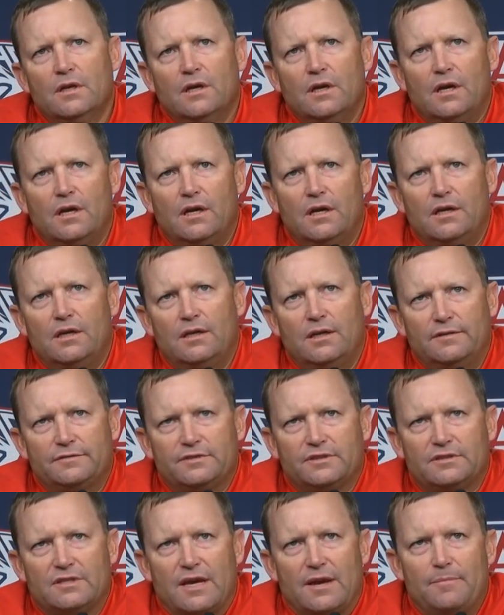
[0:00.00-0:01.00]
Uh, off
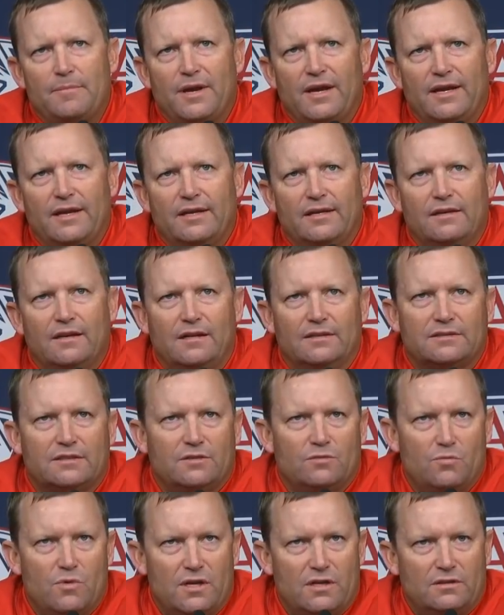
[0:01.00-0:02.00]
the top of my head,
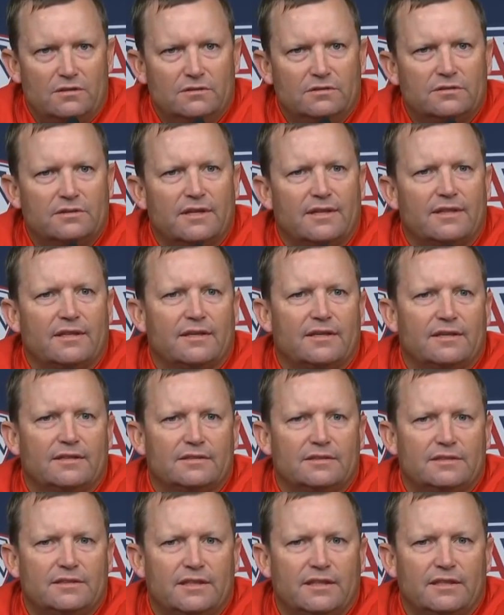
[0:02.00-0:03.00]
Austin Wells, I think,
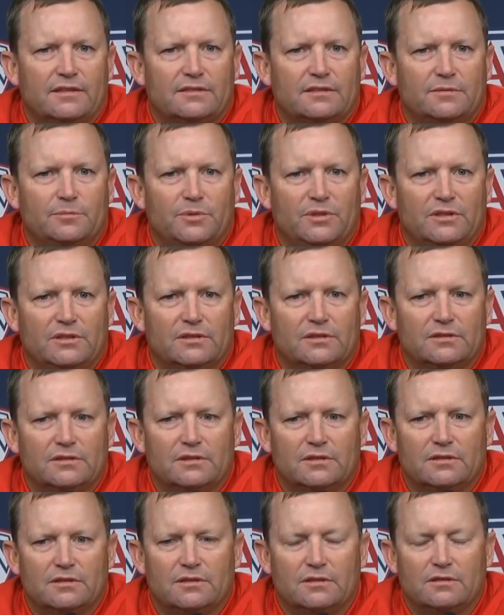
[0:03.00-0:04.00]
has a chance to be
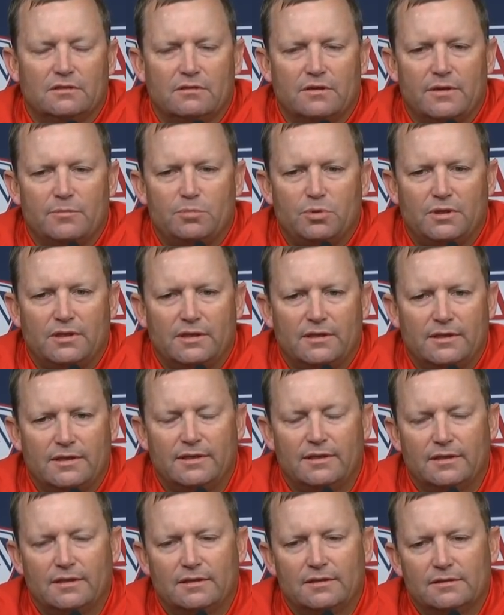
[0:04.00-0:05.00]
a, a great player
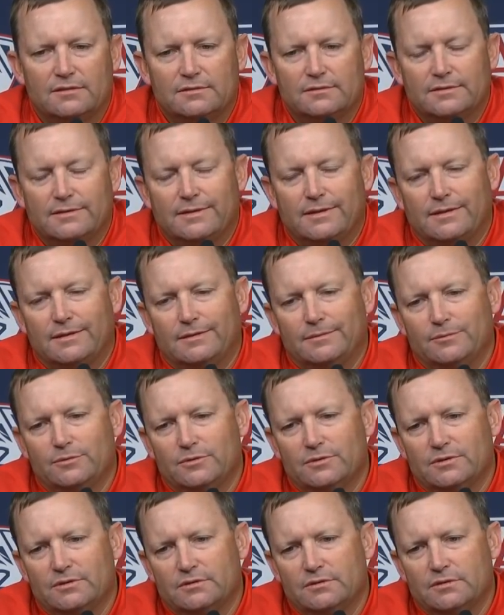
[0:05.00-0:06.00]
here. Um,
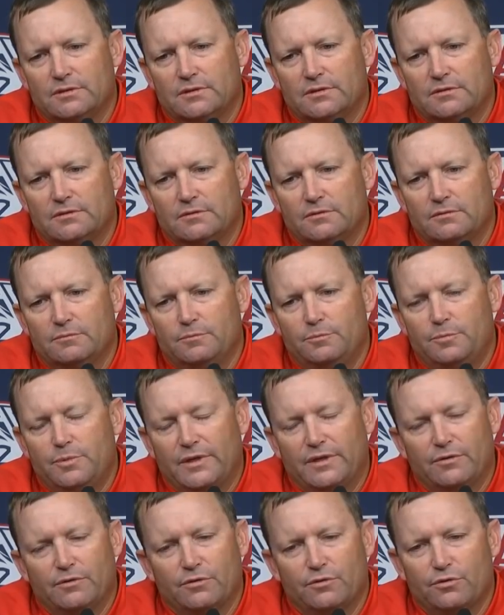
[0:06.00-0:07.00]
was a, a,
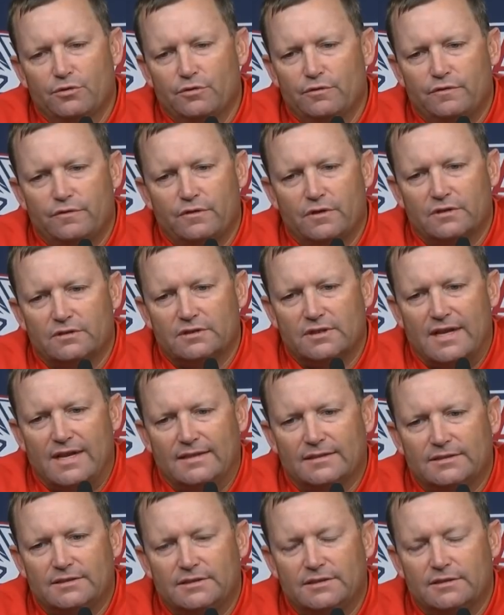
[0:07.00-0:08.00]
big recruit for us
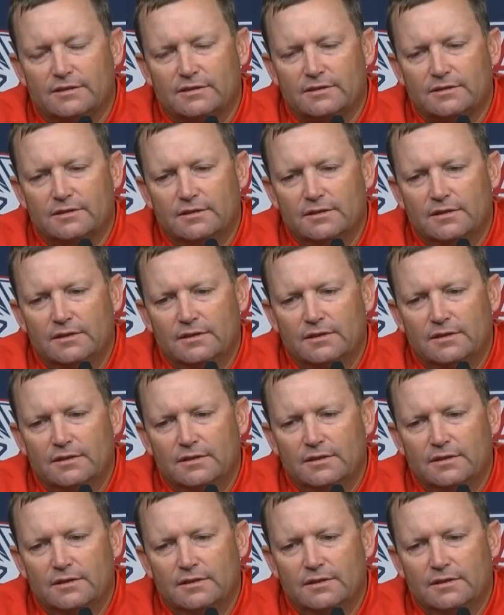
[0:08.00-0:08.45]
last year.